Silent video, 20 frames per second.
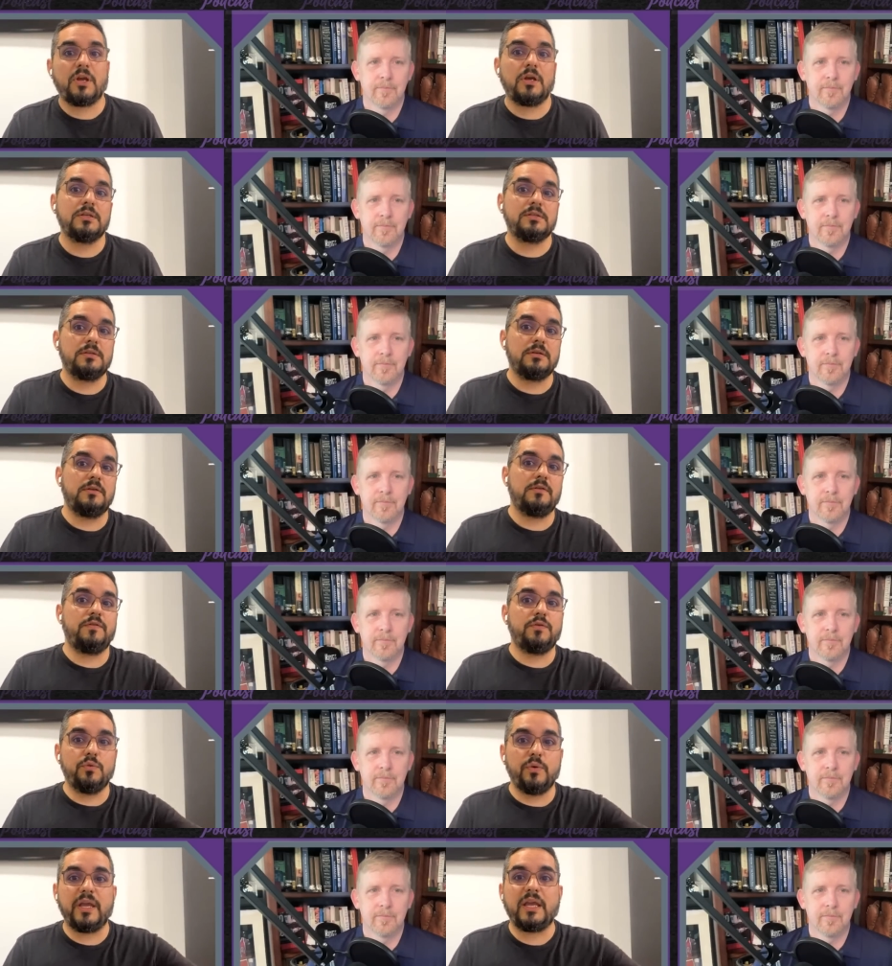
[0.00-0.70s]
Speaker 1: Because
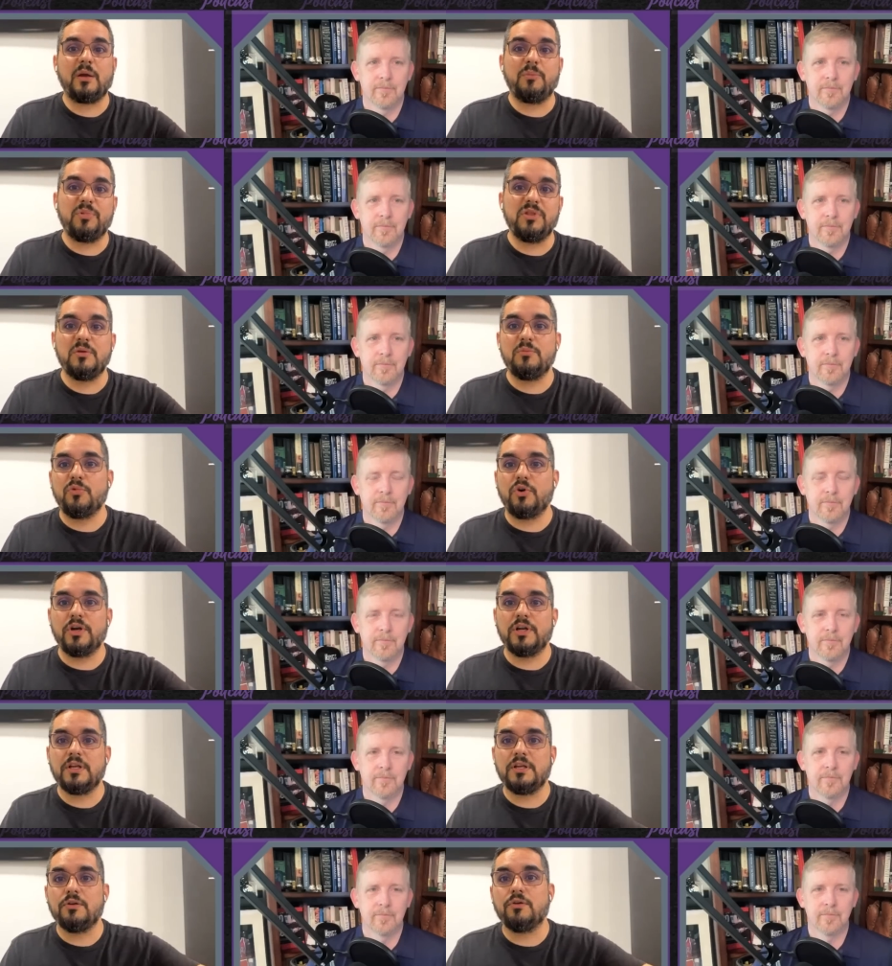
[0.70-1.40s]
if you wake up in
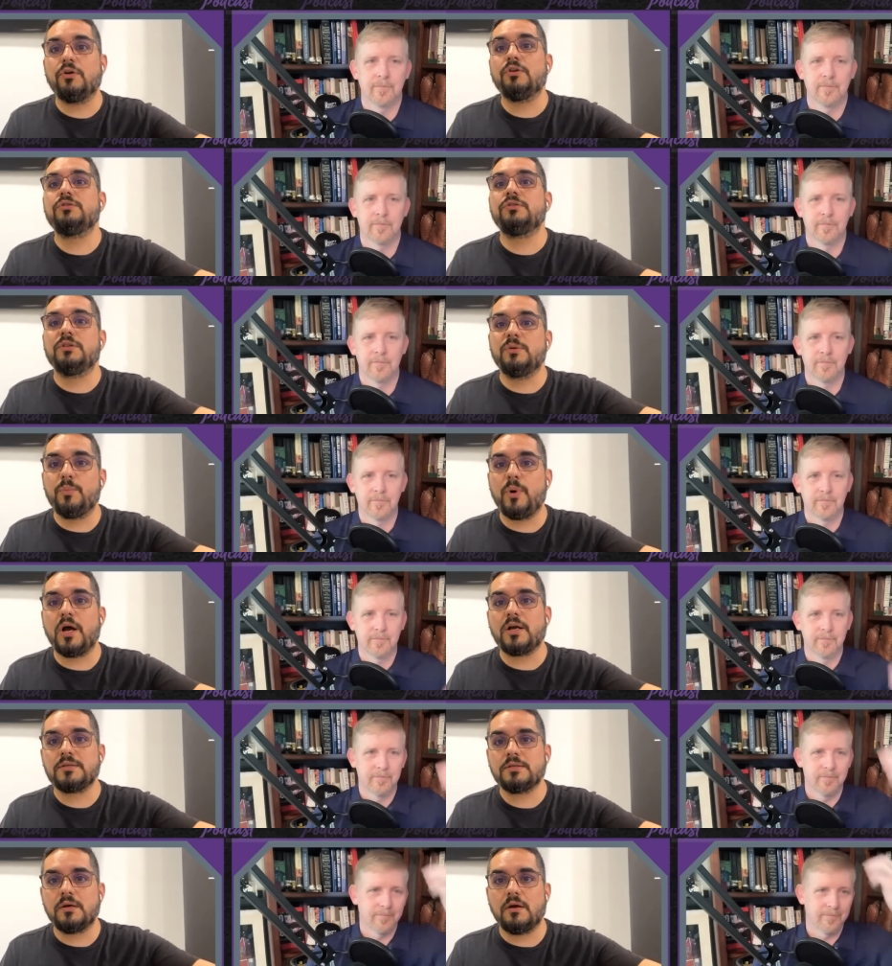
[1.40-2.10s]
the morning, you go to
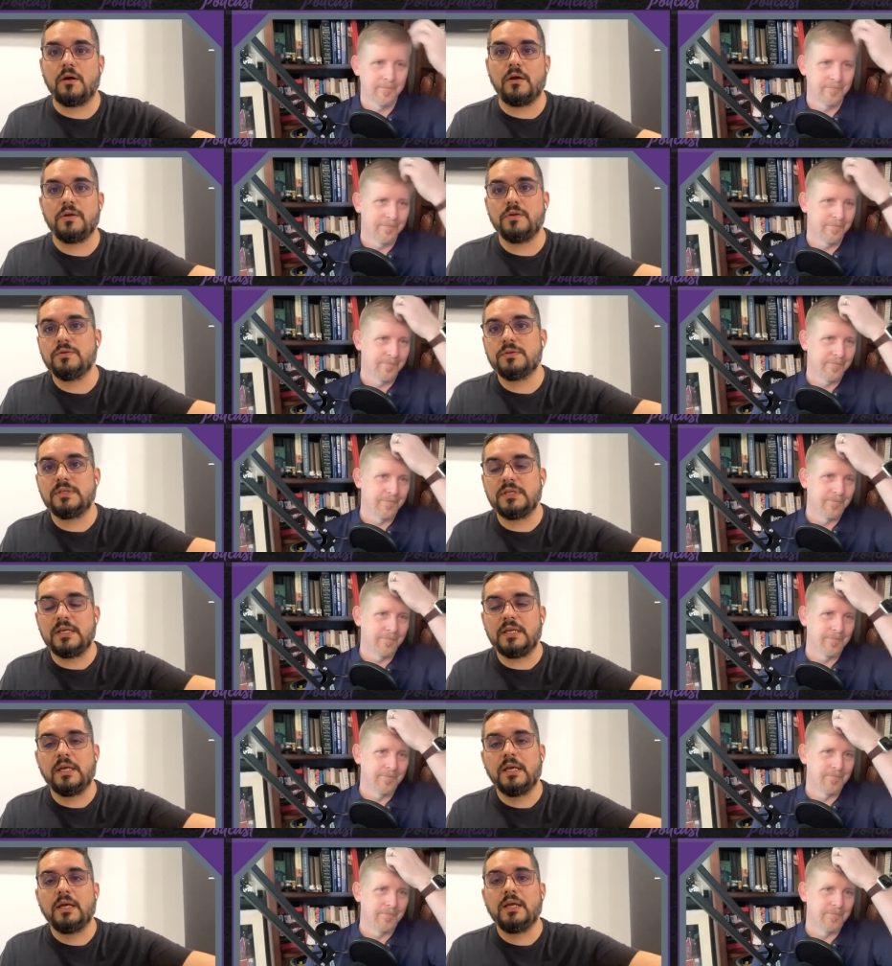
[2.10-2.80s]
the boxcar, you
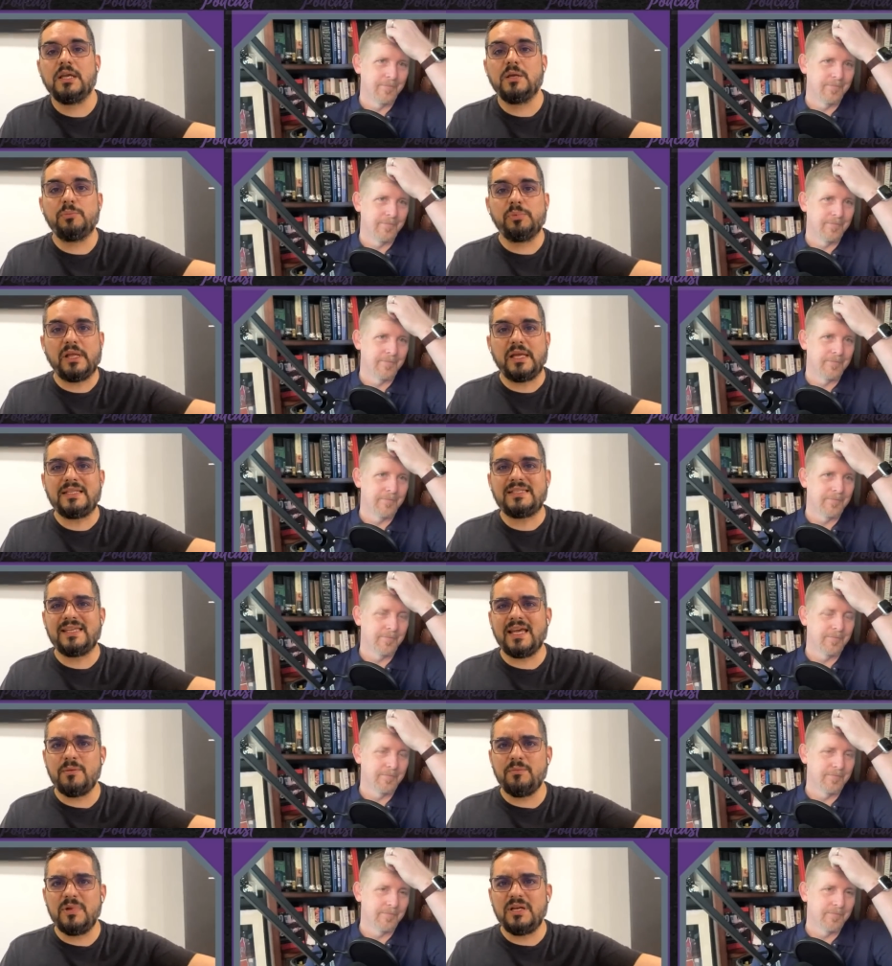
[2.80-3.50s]
see he
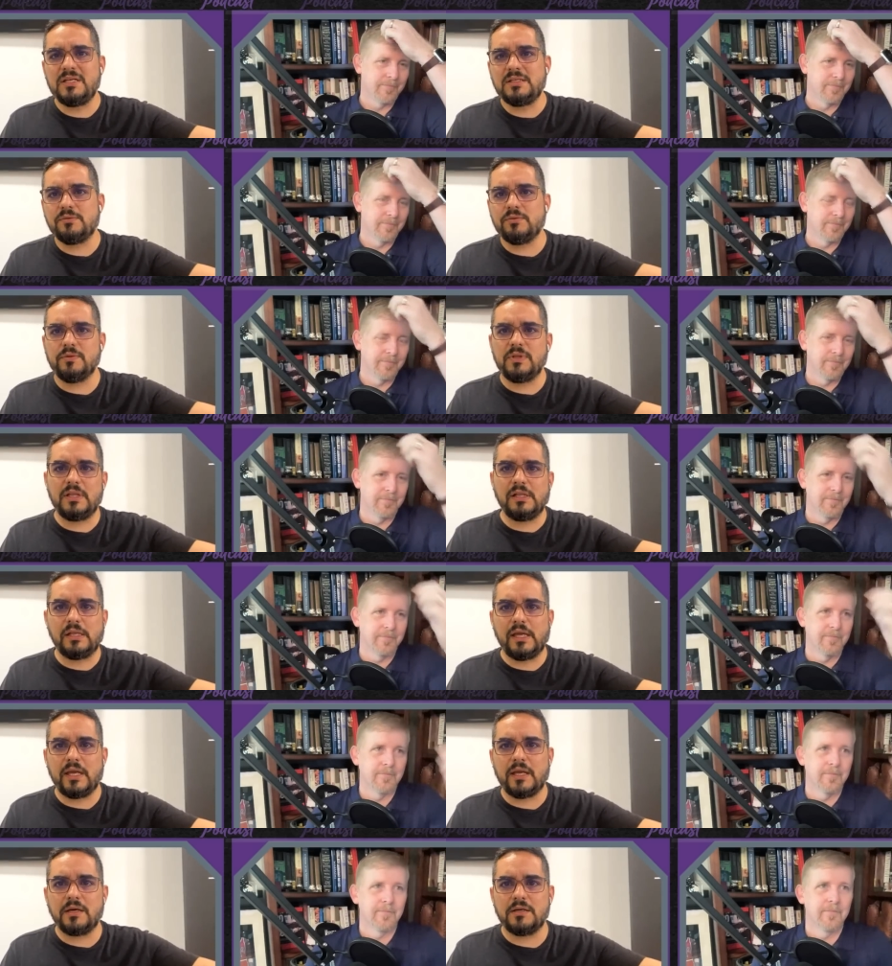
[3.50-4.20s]
played ten minutes with
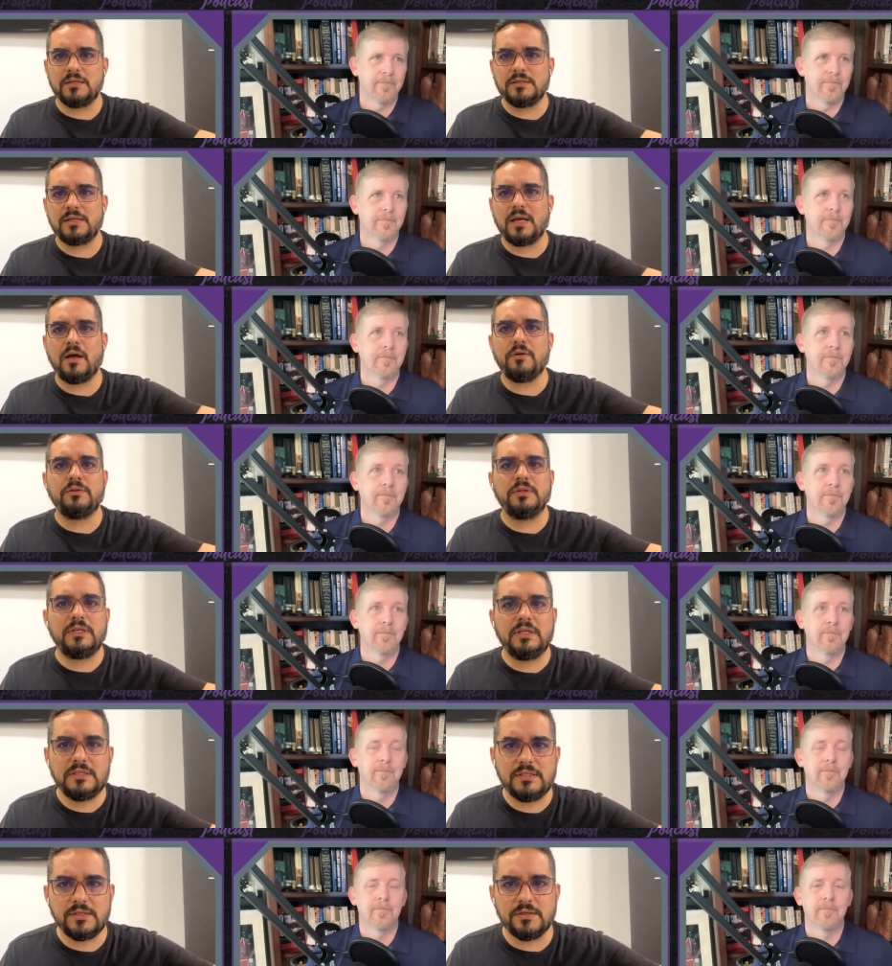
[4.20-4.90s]
the Lakers. How
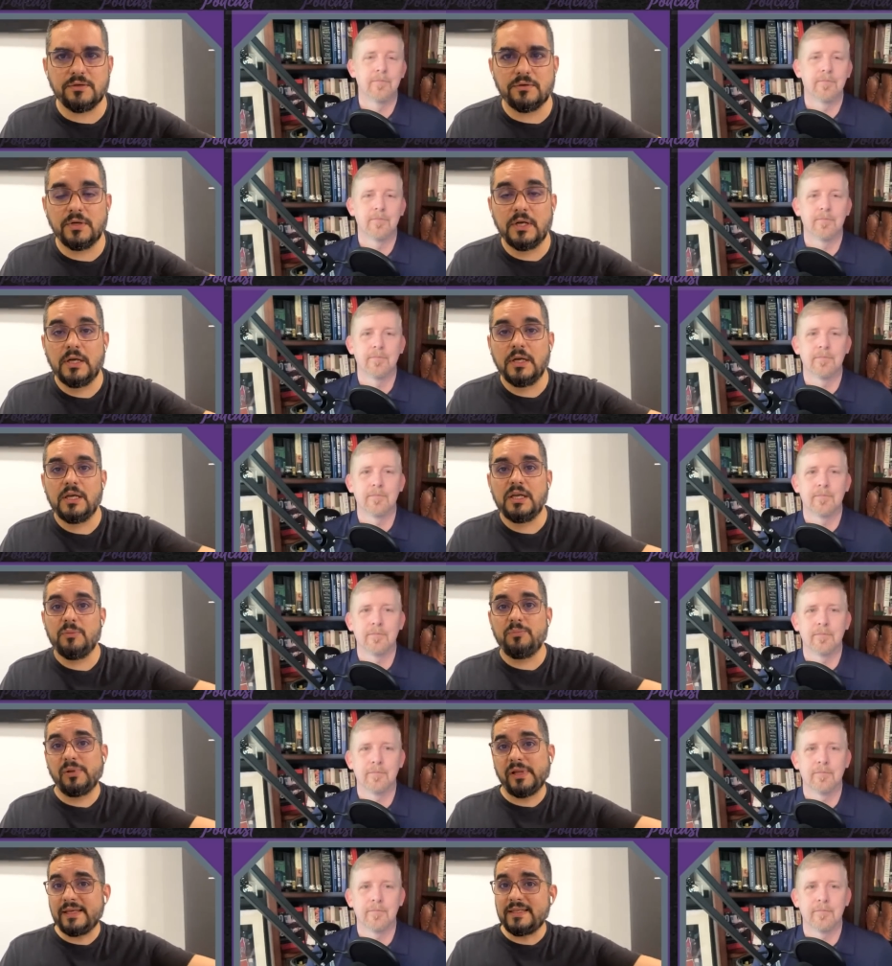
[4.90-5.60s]
did he do?
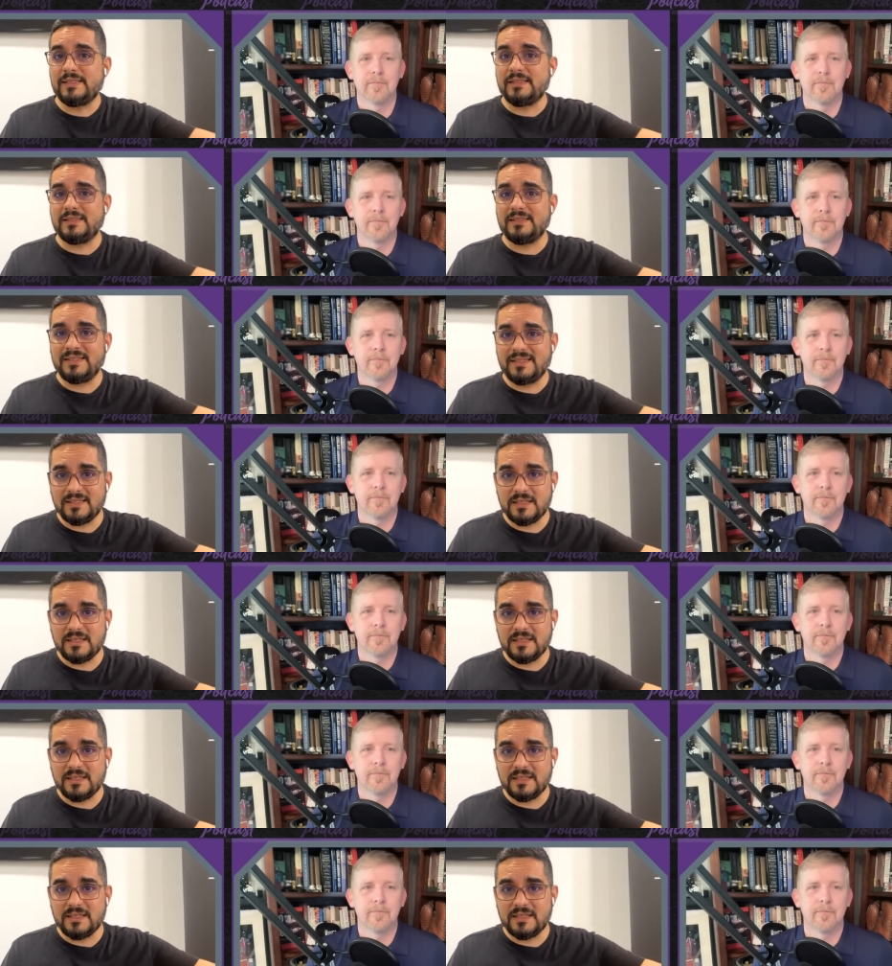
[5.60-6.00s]
He played.